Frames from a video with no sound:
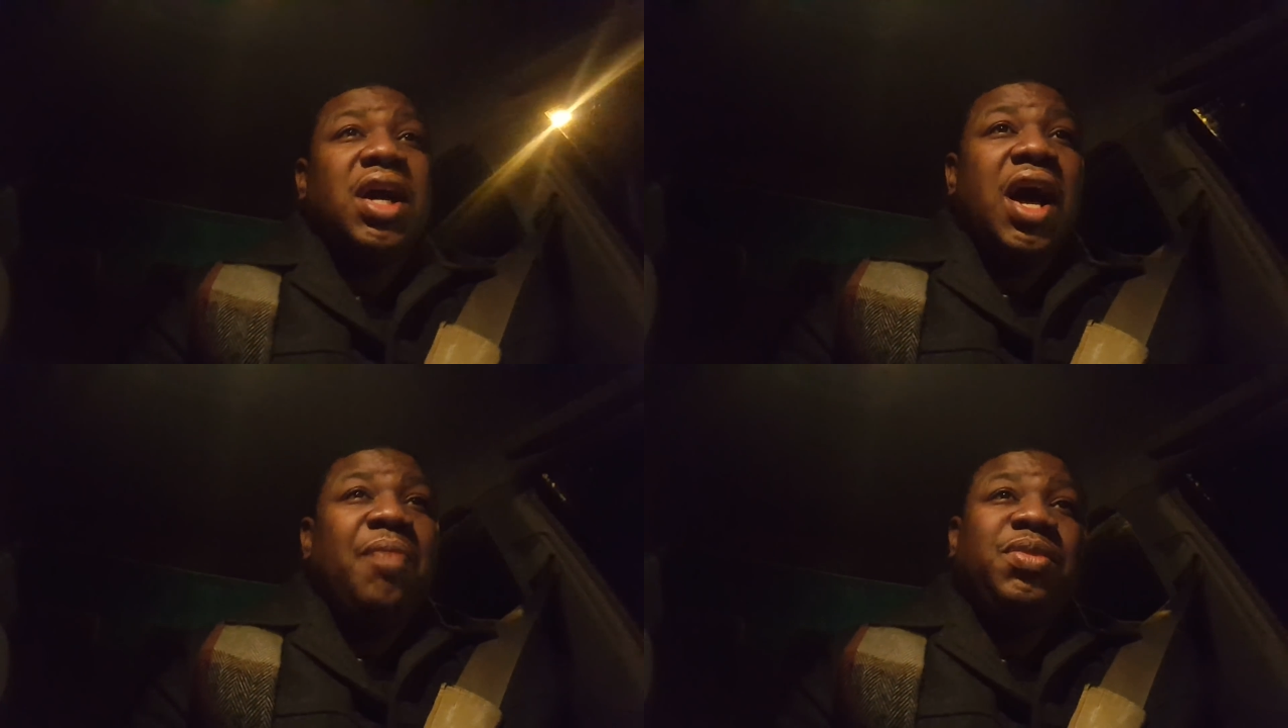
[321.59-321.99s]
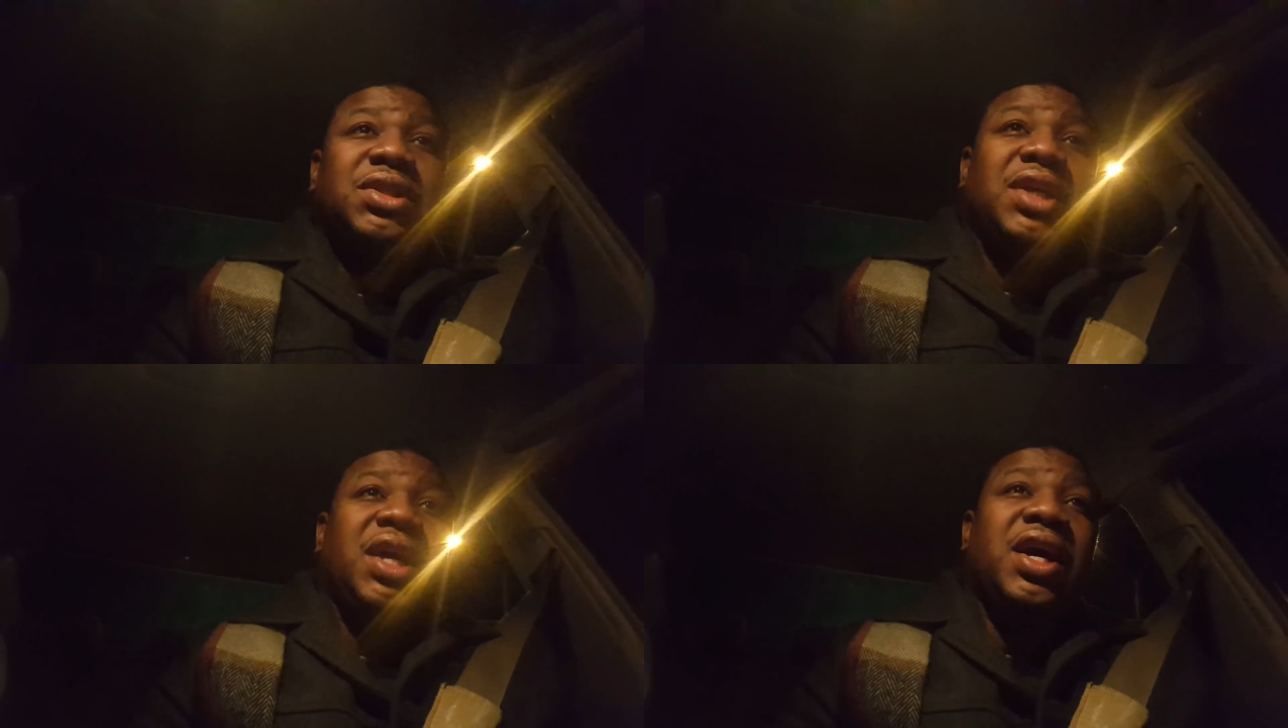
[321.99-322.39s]
I'll
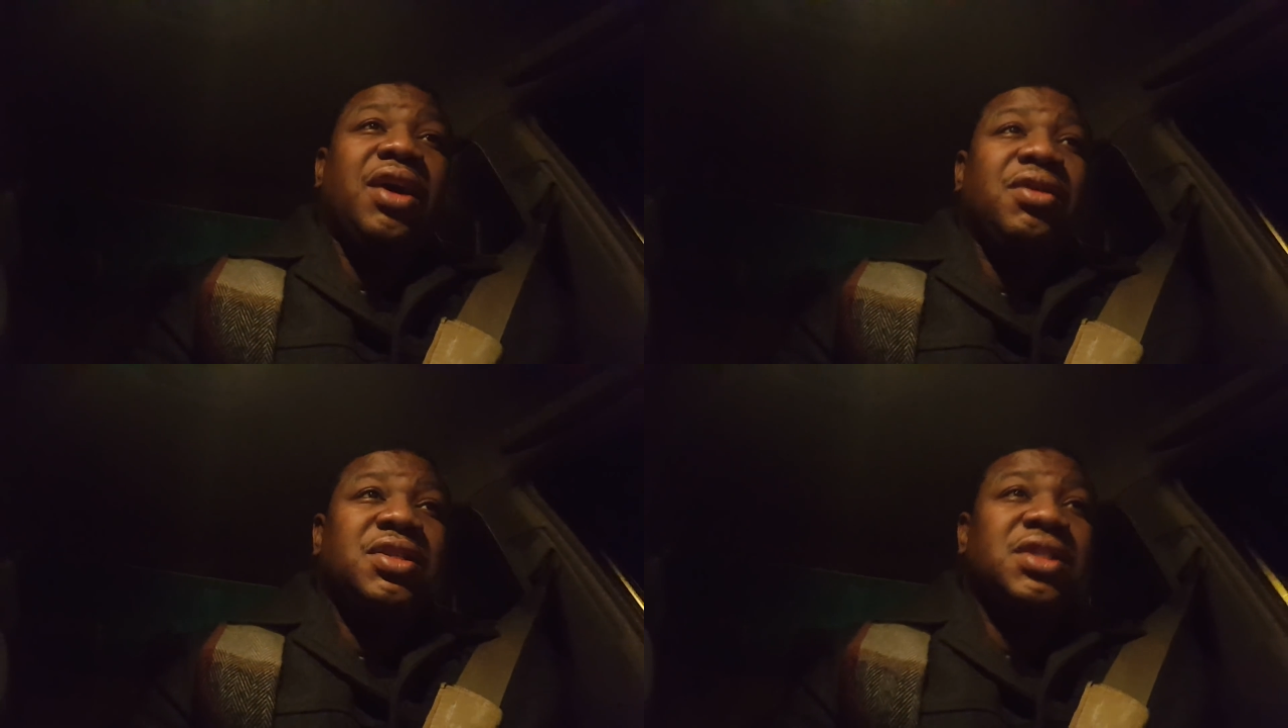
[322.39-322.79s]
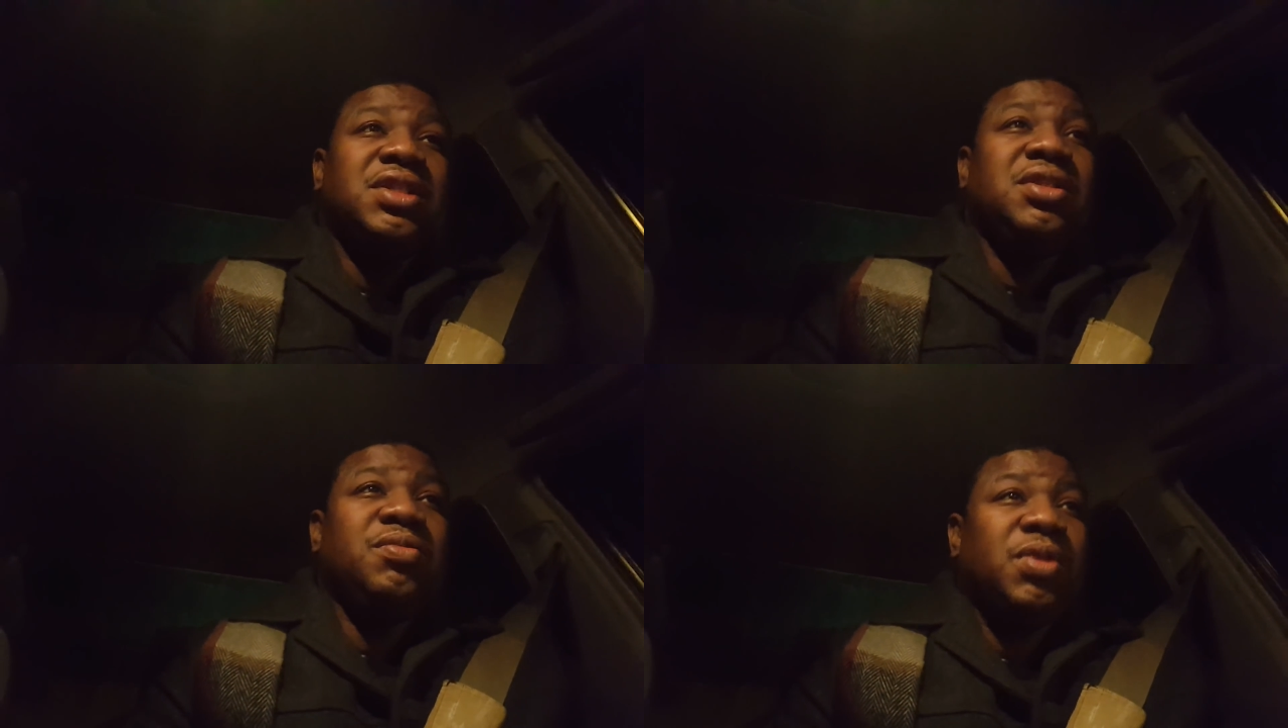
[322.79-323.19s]
put that out because
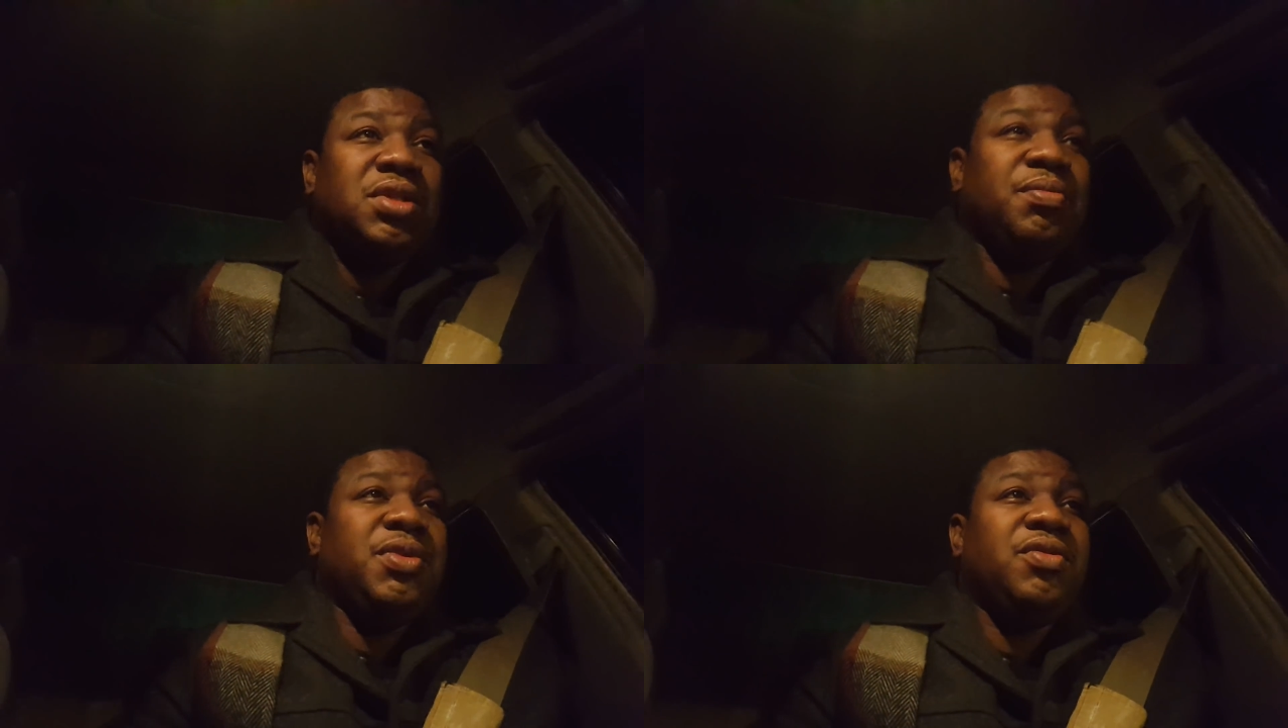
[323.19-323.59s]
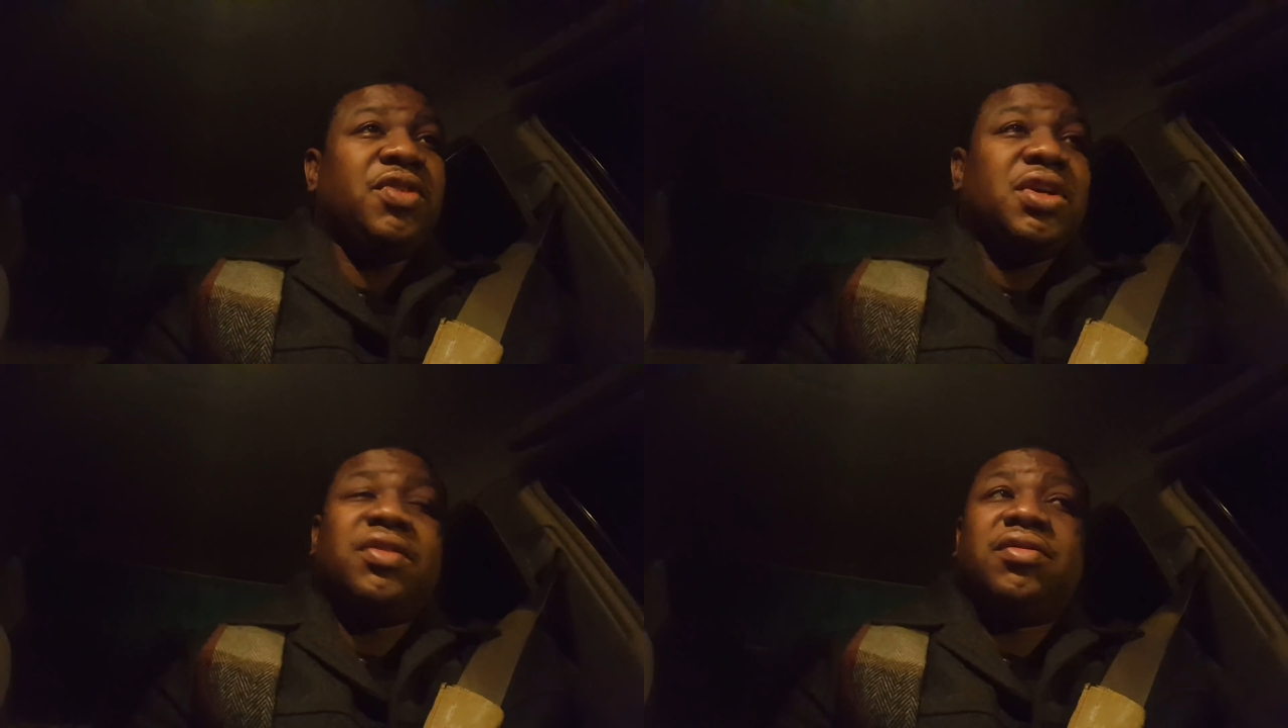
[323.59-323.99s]
this is what the
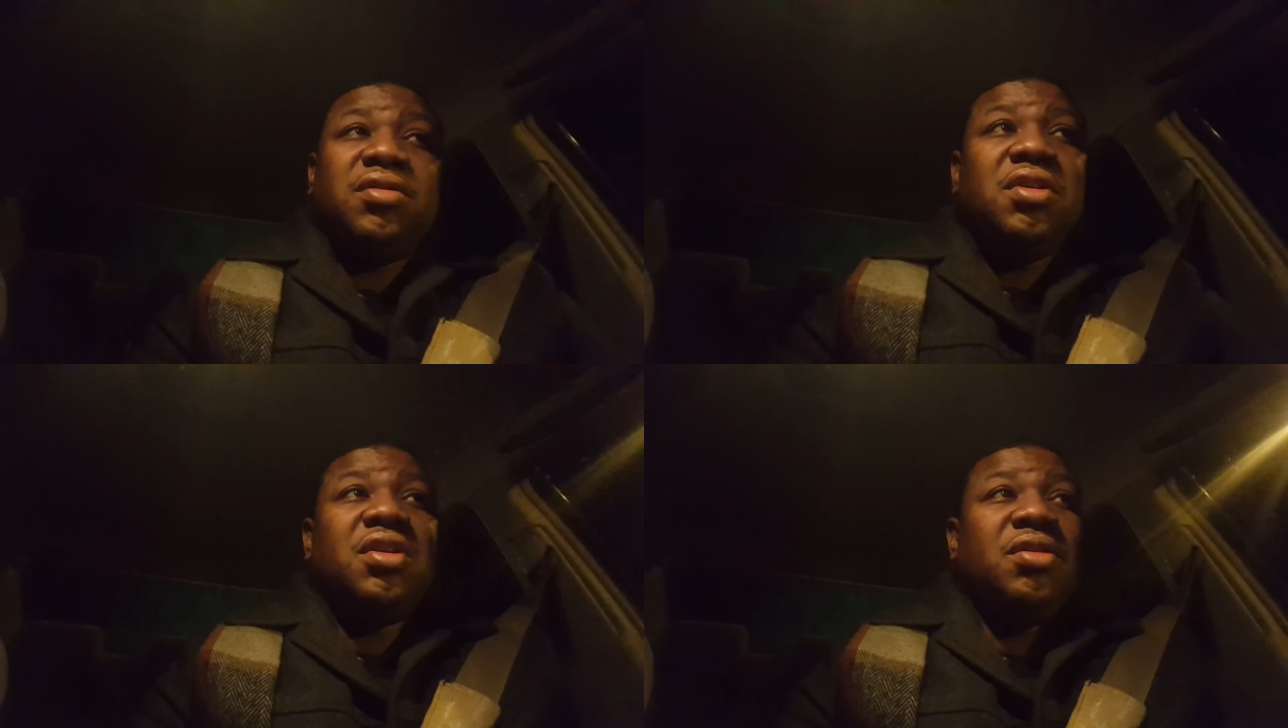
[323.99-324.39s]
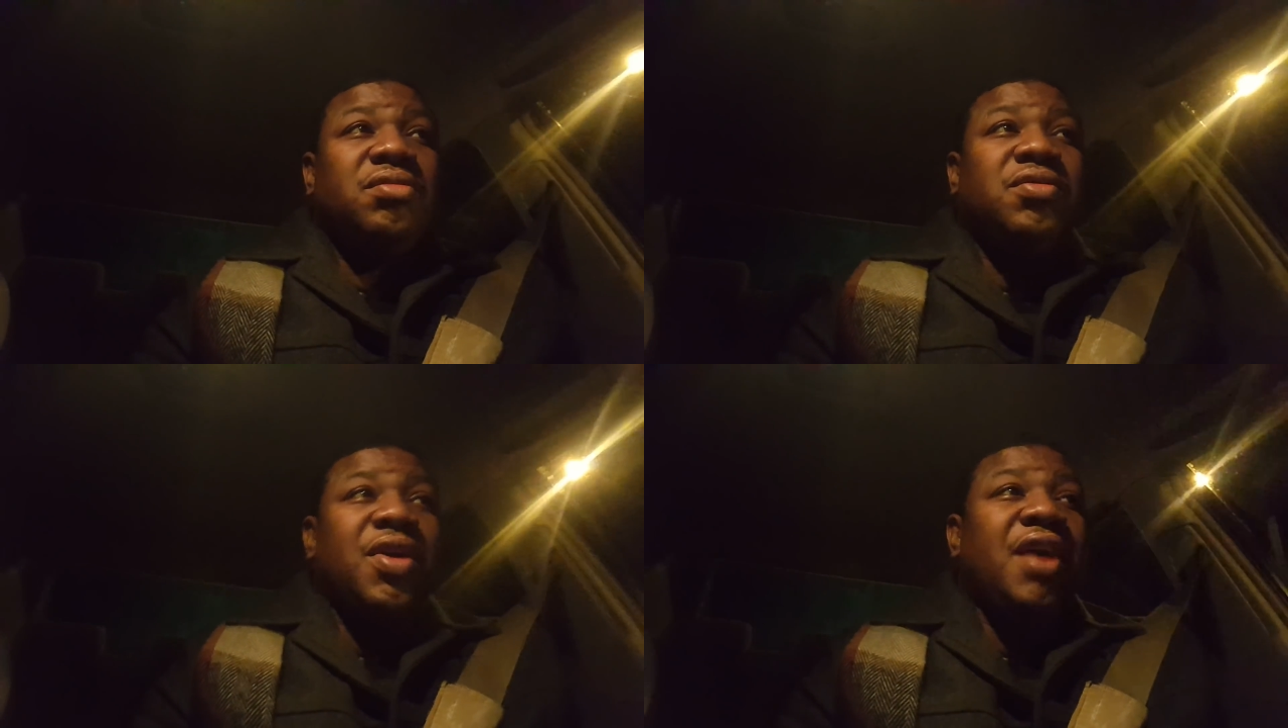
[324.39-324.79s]
music is, you
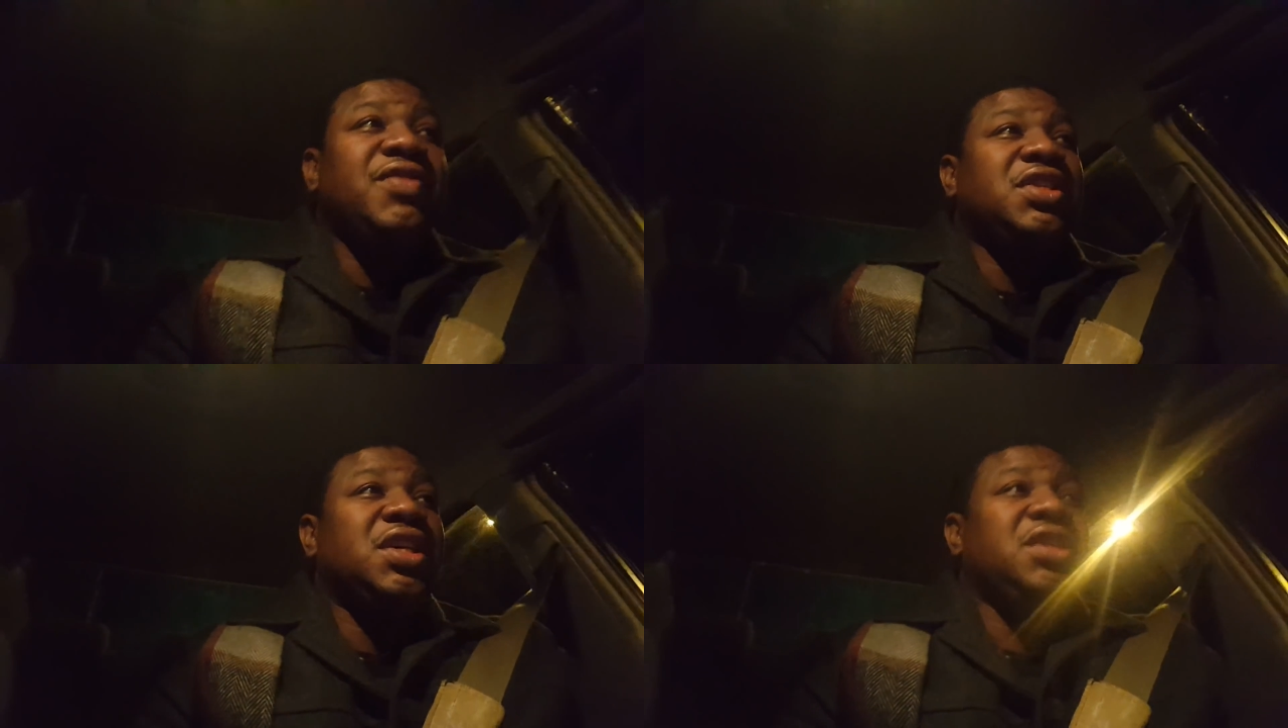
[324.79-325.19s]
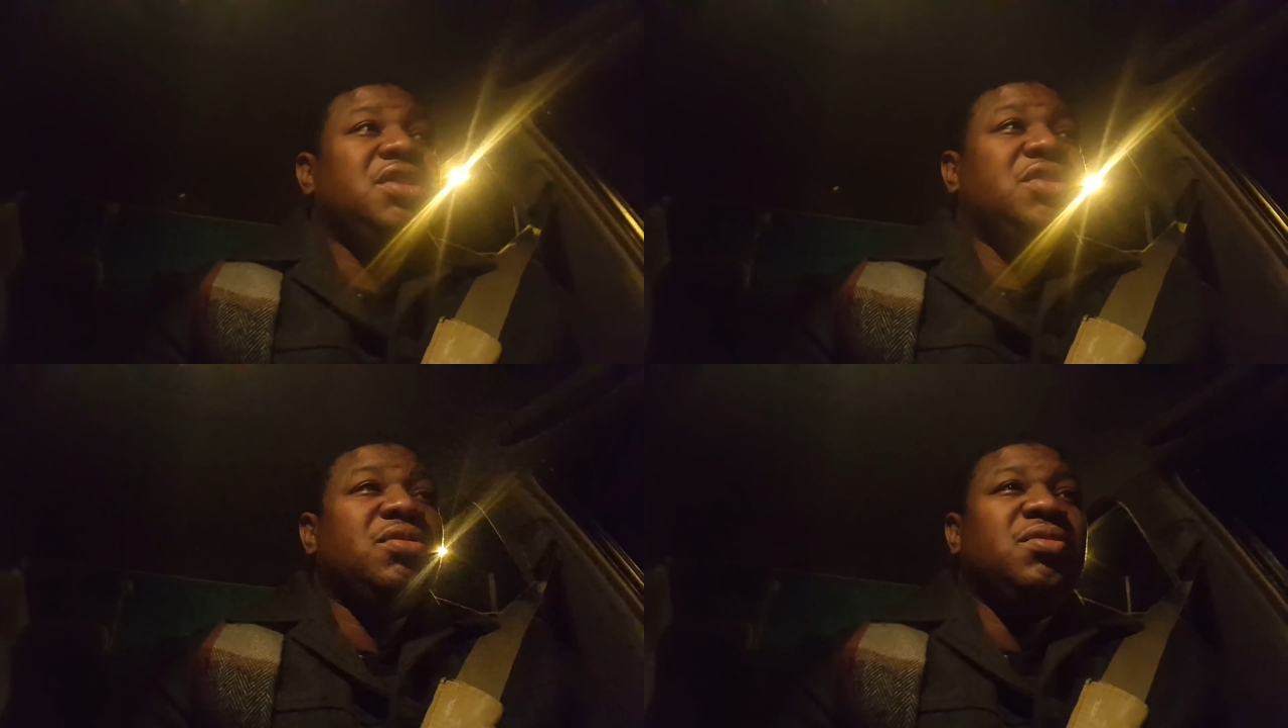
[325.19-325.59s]
know,
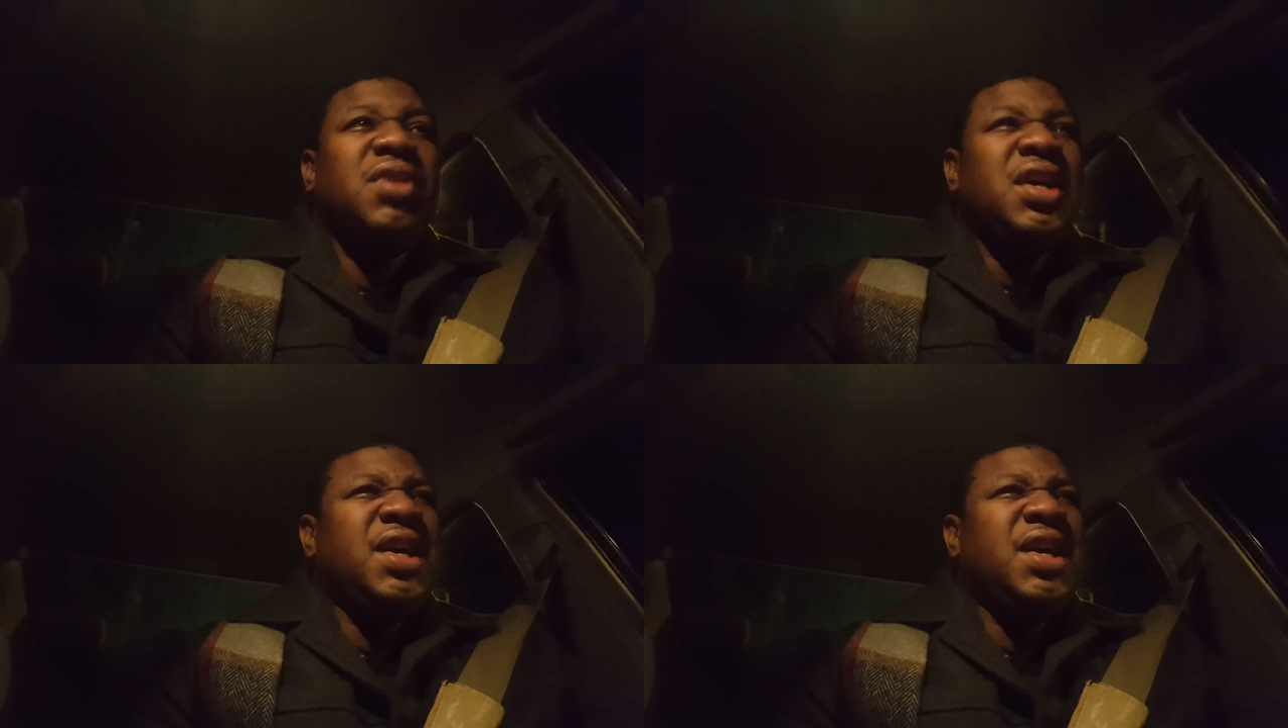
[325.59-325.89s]
gravitating to.